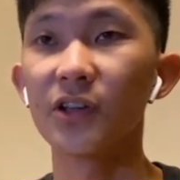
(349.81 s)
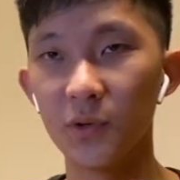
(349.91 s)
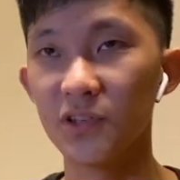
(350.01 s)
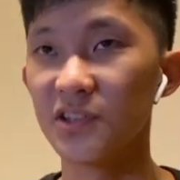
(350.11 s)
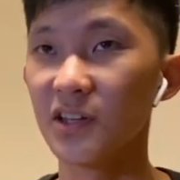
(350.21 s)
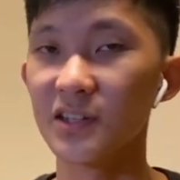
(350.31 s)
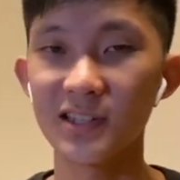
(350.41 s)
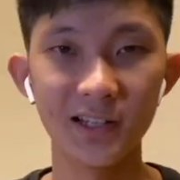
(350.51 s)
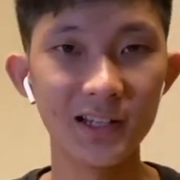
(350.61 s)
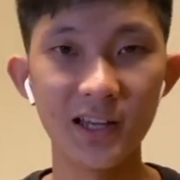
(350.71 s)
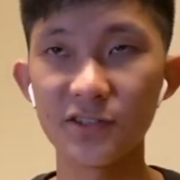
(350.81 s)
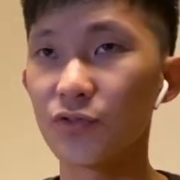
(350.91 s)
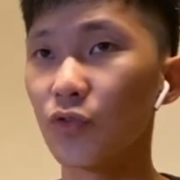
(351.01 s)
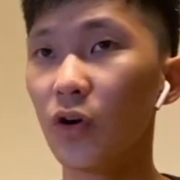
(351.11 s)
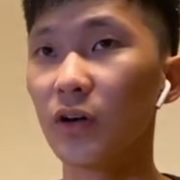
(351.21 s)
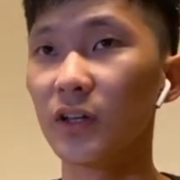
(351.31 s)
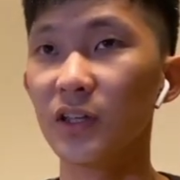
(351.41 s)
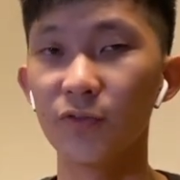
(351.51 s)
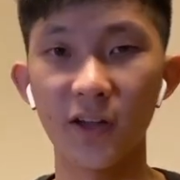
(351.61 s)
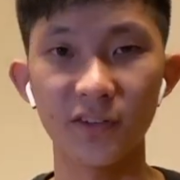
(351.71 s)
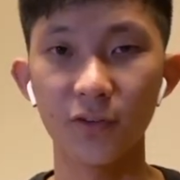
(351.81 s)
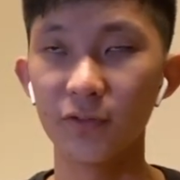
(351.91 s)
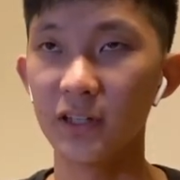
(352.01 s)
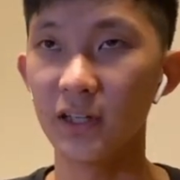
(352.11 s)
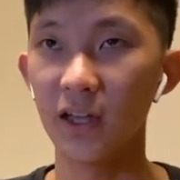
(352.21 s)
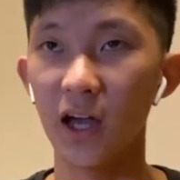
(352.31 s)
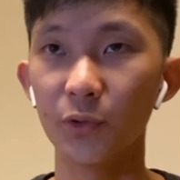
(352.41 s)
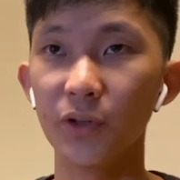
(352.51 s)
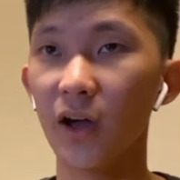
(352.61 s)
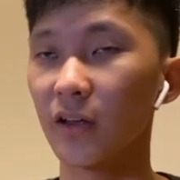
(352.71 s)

which is a slightly less strong effect of the IU Dark.